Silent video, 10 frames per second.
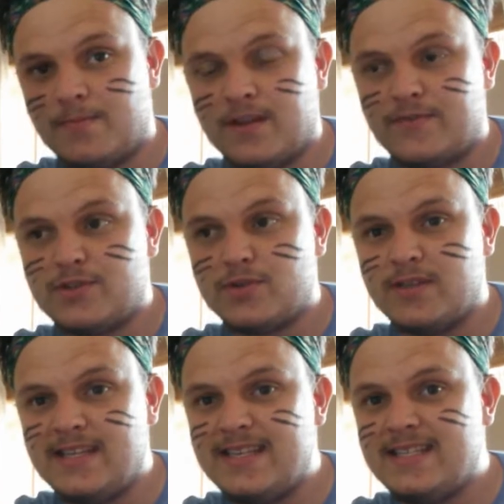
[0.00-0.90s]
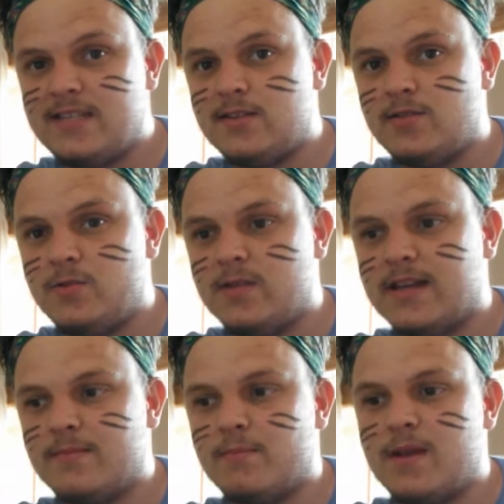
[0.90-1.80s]
but if it's so easy to do
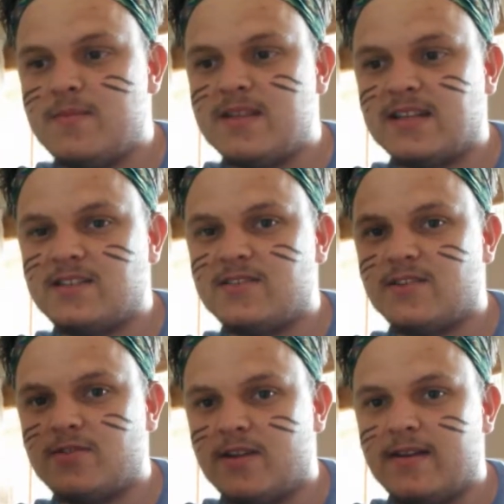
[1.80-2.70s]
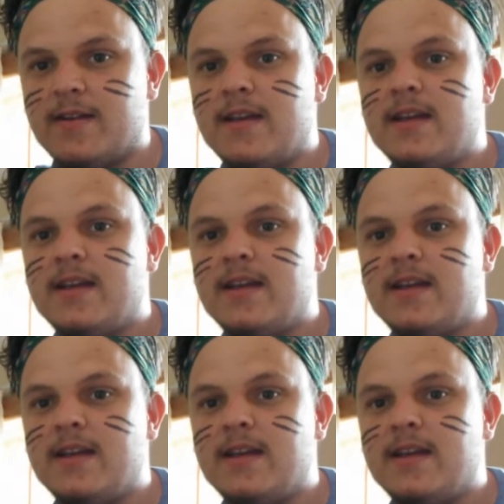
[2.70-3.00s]
that, maybe that's not great.